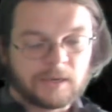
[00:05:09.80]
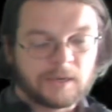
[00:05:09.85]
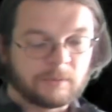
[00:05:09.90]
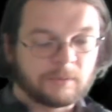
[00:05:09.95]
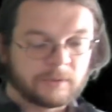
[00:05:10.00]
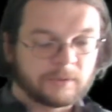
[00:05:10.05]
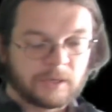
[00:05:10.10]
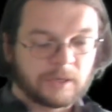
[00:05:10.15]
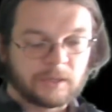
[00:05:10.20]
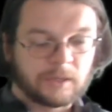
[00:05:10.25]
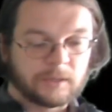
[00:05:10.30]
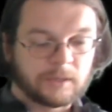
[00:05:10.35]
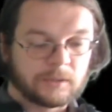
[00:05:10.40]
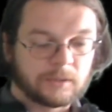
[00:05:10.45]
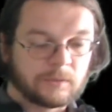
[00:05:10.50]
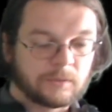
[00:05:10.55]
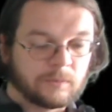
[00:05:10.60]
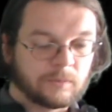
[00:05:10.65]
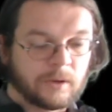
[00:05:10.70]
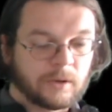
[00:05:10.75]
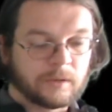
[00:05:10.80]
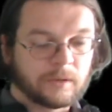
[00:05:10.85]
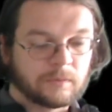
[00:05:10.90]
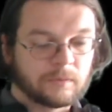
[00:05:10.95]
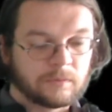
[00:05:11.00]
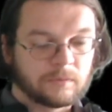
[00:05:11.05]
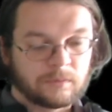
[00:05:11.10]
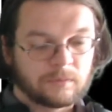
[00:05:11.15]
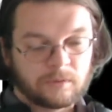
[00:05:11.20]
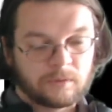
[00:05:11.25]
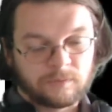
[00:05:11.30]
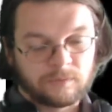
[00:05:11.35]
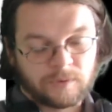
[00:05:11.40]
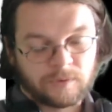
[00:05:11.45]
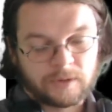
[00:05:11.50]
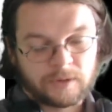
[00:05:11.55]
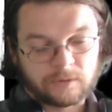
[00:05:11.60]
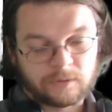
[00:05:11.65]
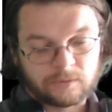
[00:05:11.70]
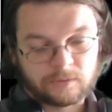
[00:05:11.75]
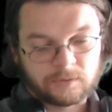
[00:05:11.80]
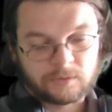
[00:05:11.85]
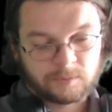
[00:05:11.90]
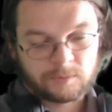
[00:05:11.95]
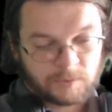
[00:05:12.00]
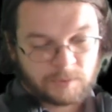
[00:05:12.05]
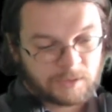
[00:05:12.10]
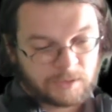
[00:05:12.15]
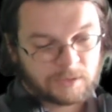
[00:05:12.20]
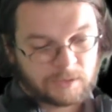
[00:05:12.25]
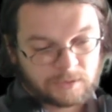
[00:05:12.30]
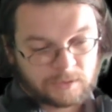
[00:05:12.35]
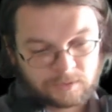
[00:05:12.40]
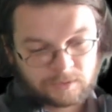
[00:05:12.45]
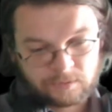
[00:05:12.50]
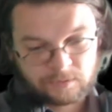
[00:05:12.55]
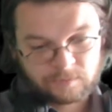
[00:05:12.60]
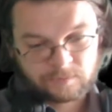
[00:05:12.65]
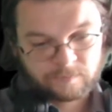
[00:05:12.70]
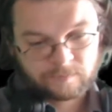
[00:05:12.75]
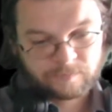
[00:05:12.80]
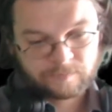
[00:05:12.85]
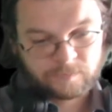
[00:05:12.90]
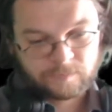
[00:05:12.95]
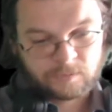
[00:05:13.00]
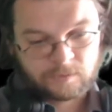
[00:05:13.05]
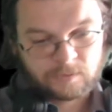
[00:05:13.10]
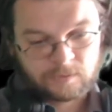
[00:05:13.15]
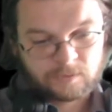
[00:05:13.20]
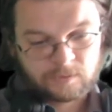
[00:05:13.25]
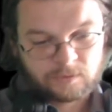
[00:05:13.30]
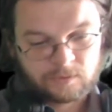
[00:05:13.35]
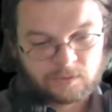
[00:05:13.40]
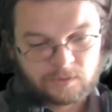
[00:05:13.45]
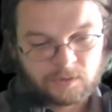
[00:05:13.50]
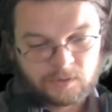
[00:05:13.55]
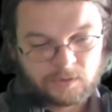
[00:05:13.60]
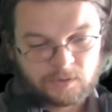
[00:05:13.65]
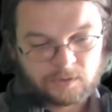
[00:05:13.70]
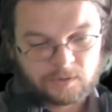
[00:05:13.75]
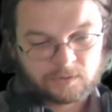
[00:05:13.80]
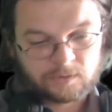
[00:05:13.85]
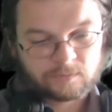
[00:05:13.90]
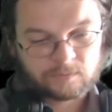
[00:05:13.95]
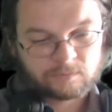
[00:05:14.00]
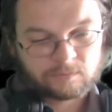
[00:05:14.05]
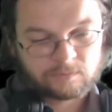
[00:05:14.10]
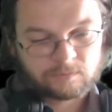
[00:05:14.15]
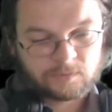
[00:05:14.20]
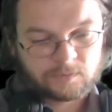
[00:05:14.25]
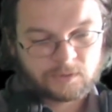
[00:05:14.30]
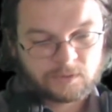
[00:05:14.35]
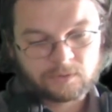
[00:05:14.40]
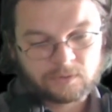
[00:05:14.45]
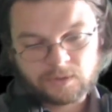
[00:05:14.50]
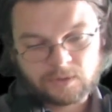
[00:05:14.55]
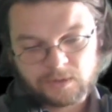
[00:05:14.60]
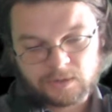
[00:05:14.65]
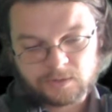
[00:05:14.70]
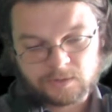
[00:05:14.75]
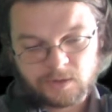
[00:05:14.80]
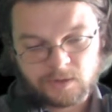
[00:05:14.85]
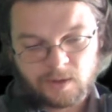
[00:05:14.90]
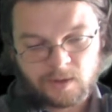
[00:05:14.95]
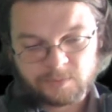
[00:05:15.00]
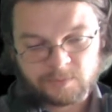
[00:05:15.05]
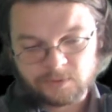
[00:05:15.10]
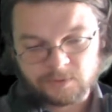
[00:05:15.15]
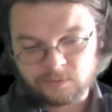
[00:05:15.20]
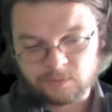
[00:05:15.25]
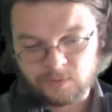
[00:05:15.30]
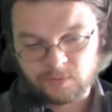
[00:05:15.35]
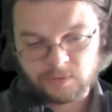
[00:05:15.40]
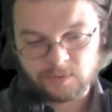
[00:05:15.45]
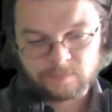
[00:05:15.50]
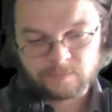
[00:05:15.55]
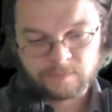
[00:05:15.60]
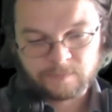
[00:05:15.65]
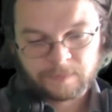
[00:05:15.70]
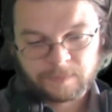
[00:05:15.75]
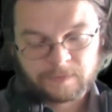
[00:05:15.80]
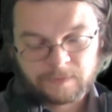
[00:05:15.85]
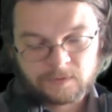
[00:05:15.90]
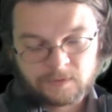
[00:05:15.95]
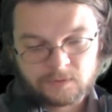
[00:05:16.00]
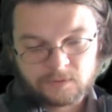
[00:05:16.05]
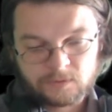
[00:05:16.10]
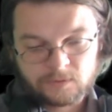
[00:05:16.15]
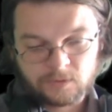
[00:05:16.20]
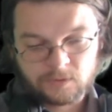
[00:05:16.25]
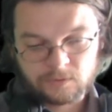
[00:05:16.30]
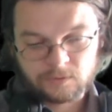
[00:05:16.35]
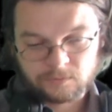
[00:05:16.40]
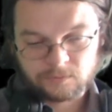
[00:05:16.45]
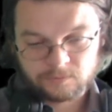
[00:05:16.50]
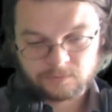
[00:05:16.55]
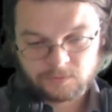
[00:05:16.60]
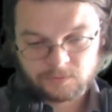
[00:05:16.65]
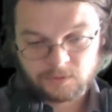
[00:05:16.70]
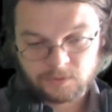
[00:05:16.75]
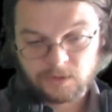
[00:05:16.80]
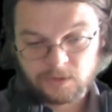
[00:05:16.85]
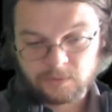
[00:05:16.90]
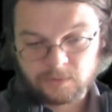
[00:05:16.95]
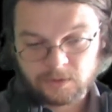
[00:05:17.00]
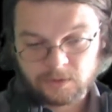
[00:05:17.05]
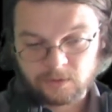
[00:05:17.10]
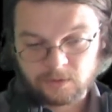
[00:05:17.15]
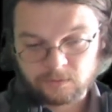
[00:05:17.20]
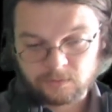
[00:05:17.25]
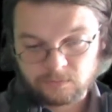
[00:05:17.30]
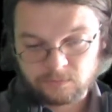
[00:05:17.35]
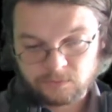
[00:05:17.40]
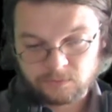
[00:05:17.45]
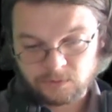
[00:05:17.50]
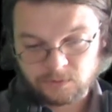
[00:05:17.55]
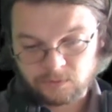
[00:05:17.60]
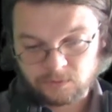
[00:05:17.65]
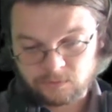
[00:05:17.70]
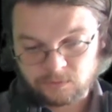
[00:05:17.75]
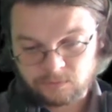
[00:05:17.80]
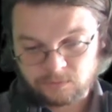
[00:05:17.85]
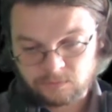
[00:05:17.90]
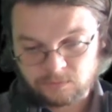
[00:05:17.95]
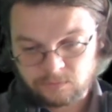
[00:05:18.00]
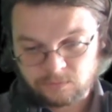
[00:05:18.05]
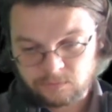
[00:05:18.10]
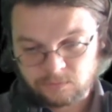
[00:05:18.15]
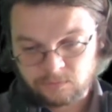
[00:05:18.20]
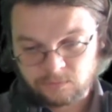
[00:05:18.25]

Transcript: That will tell us what the final speed is, heading the opposite way. So there we go. So